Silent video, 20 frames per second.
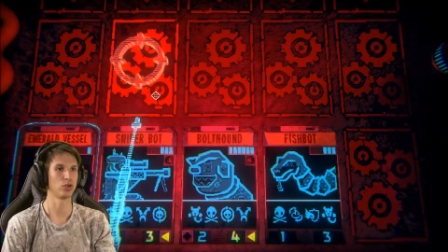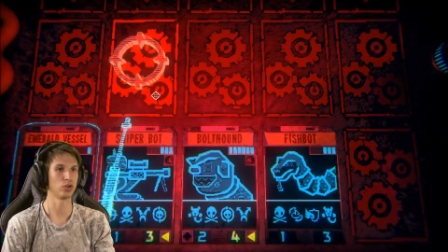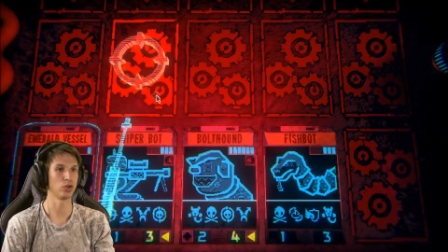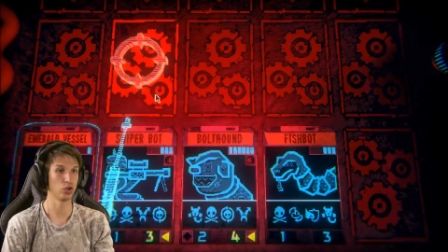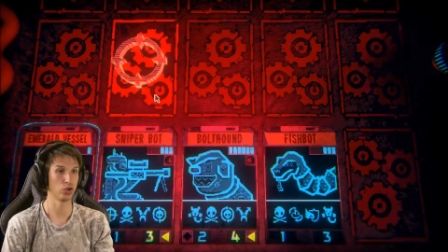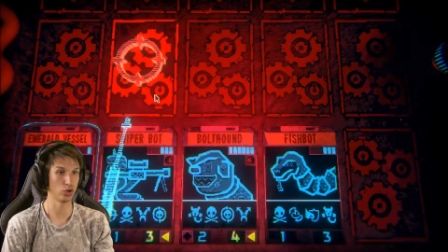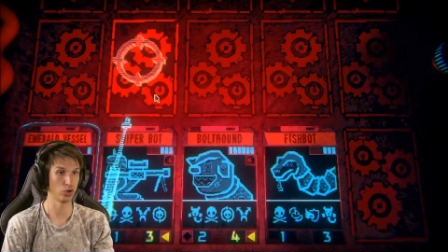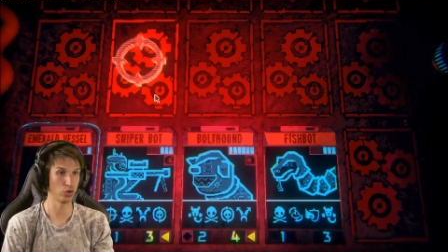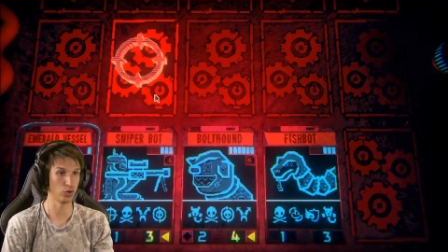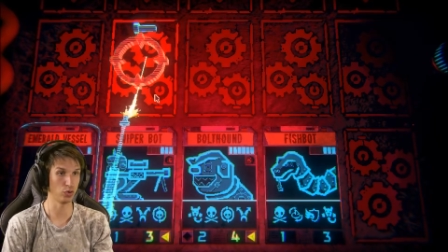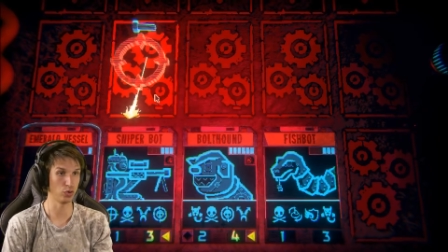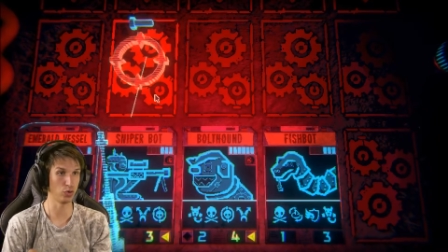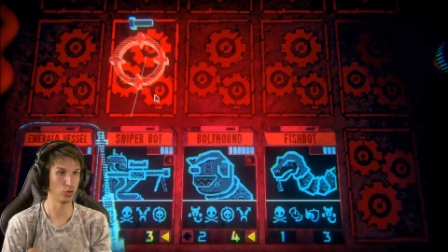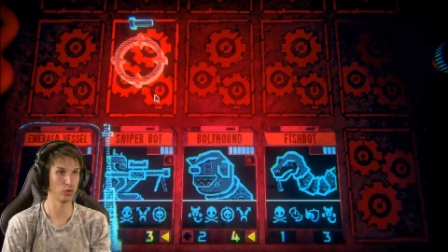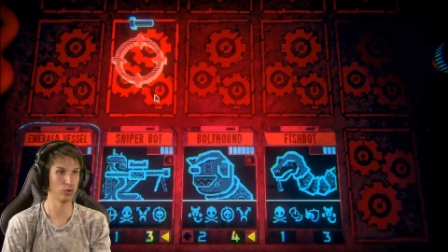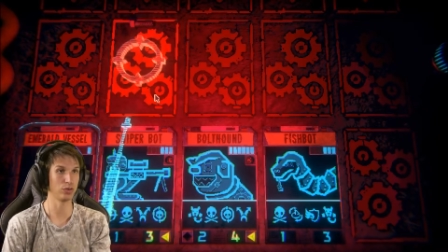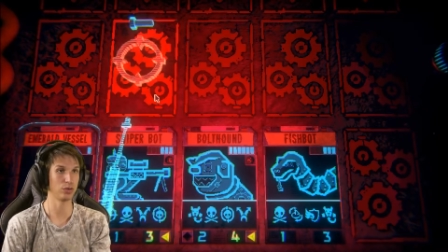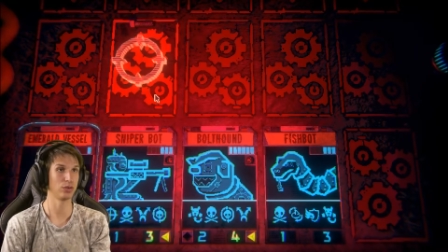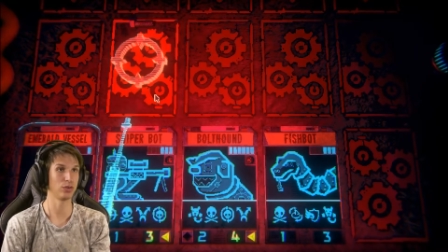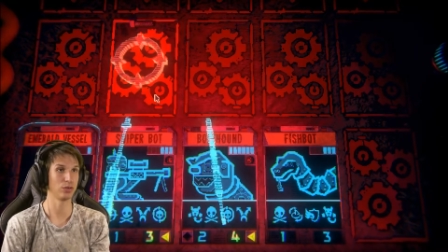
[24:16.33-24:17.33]
Shoot.
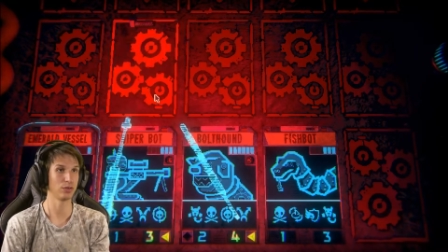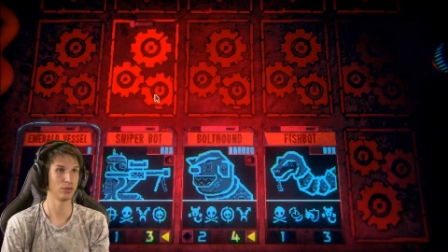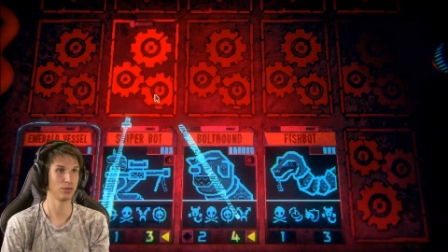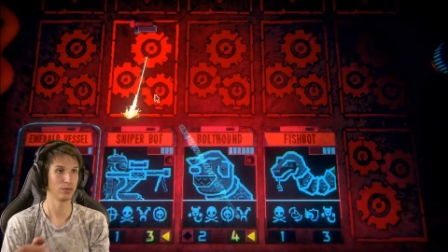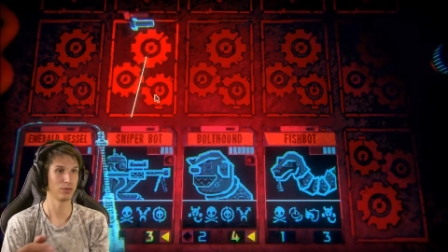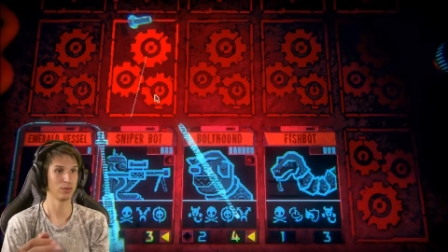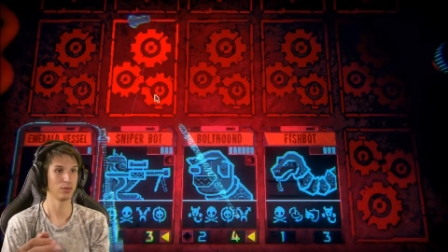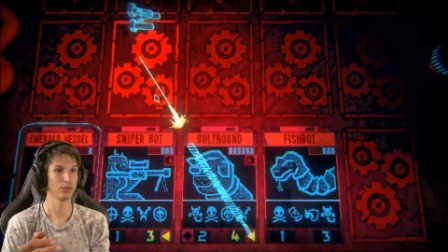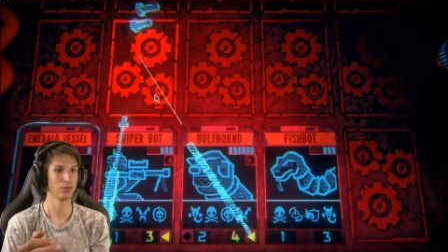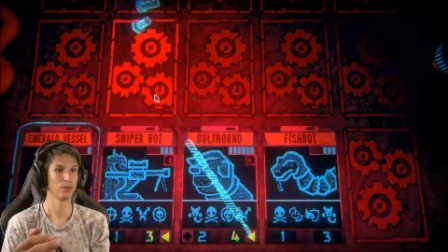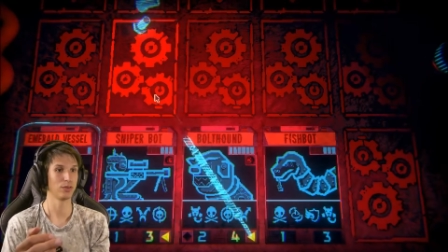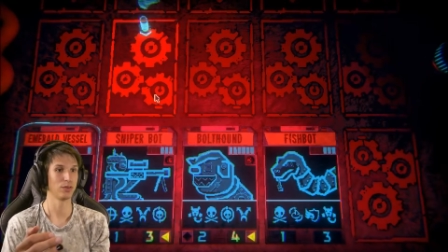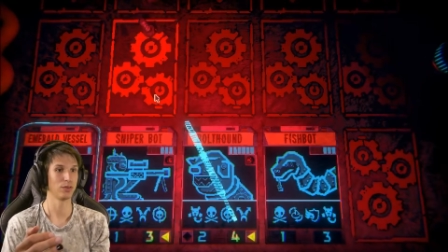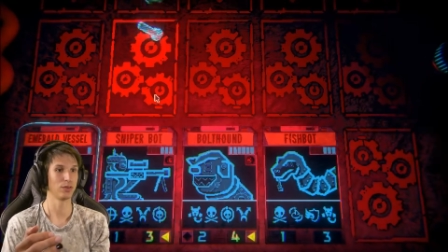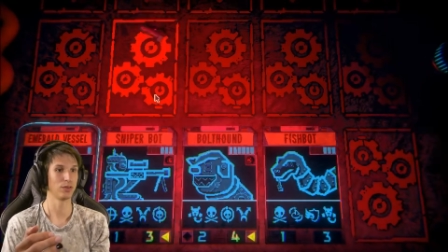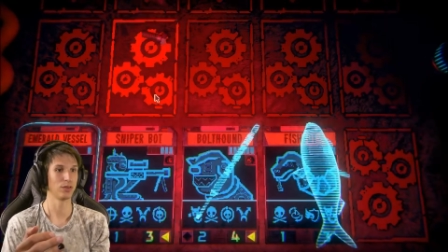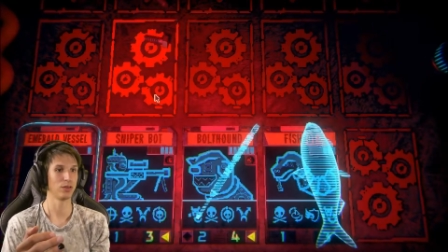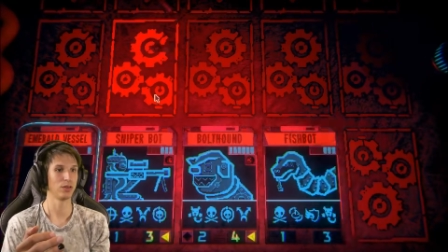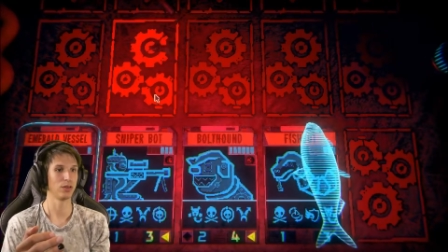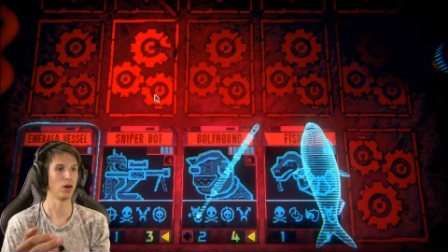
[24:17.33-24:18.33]

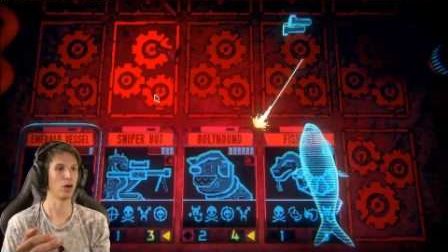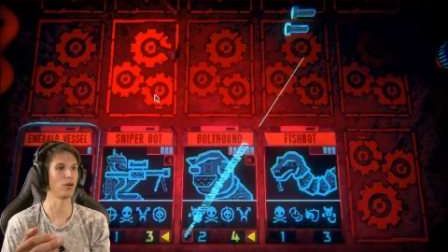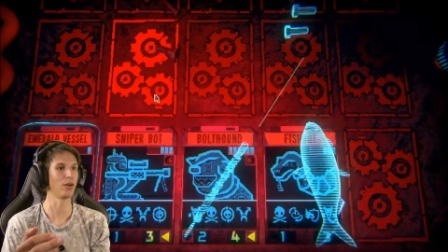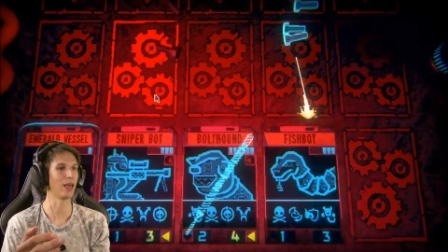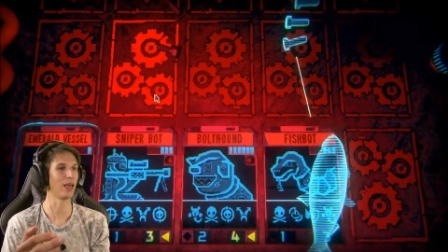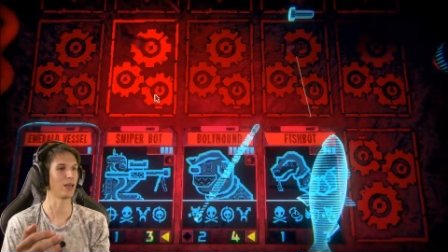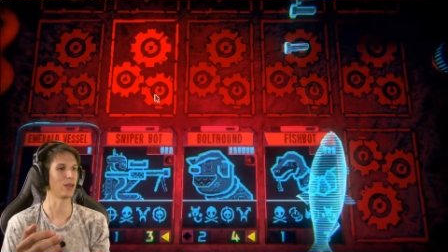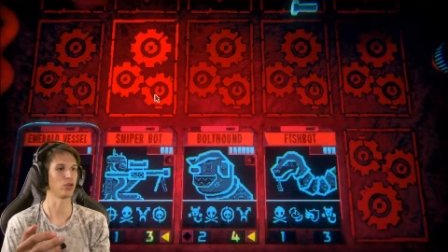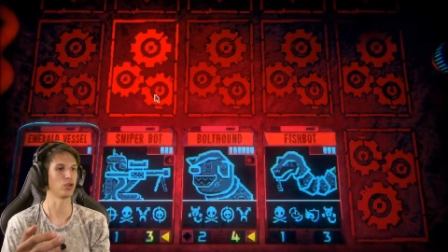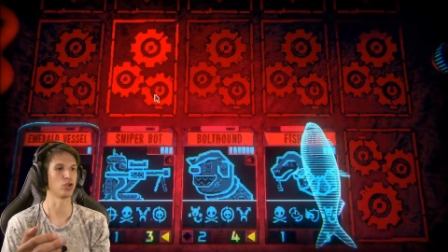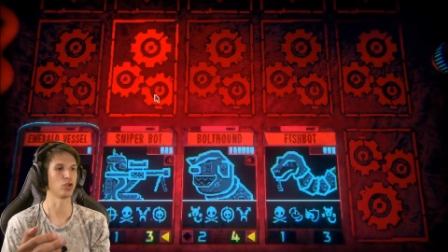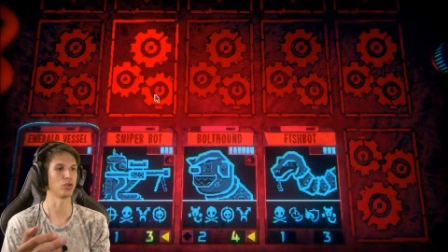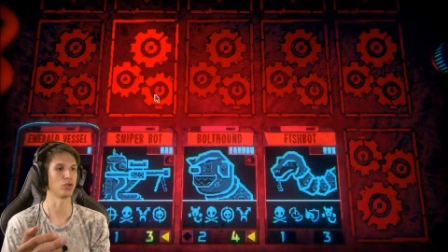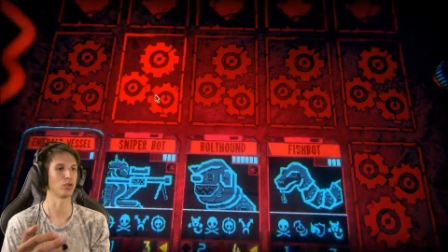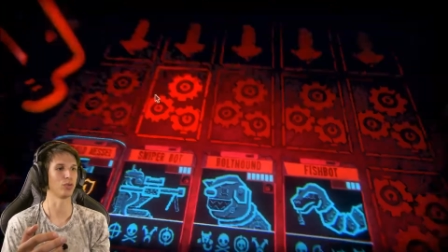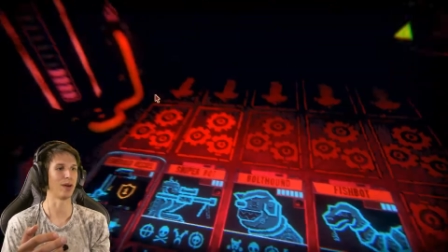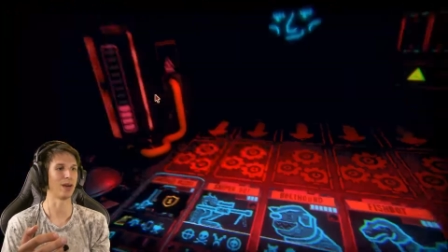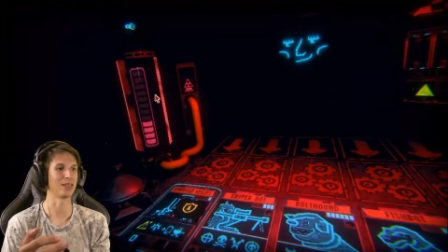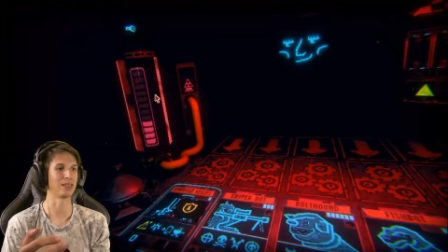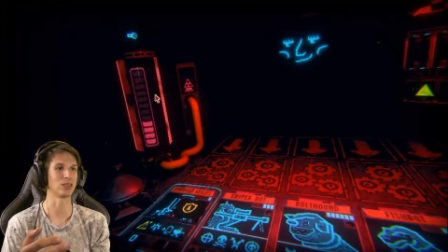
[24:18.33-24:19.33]
Oh yeah, you shoot
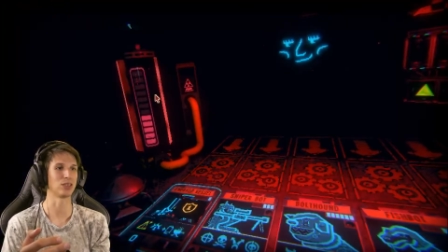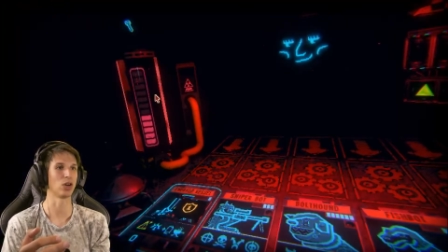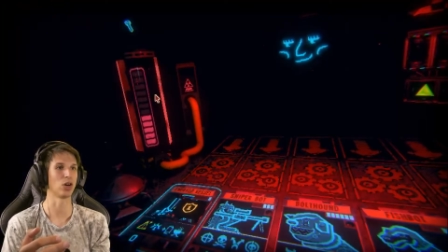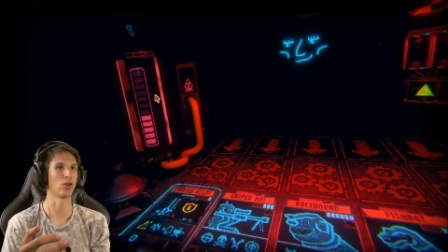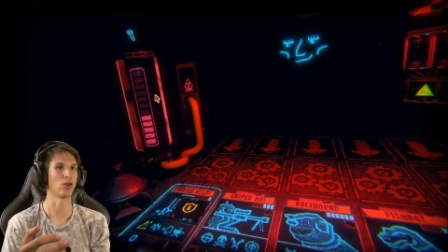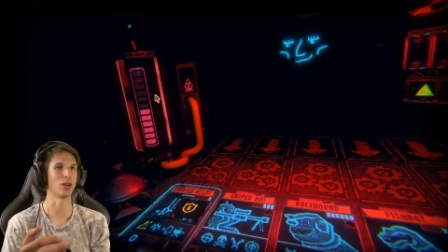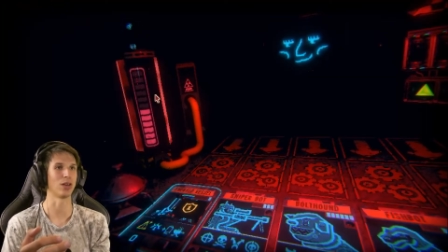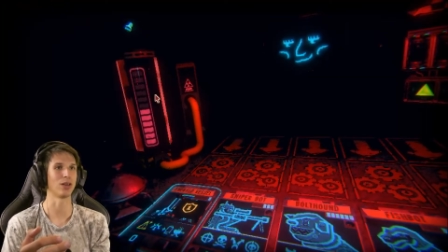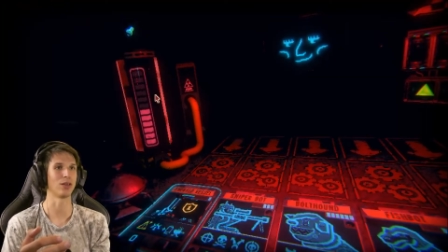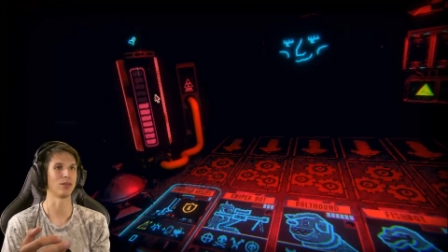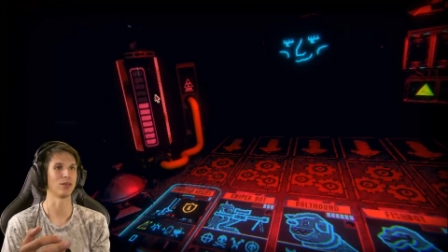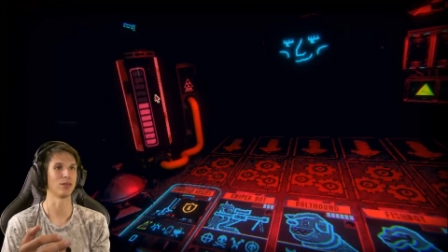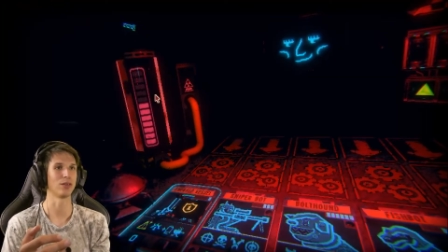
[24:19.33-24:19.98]
twice, sorry.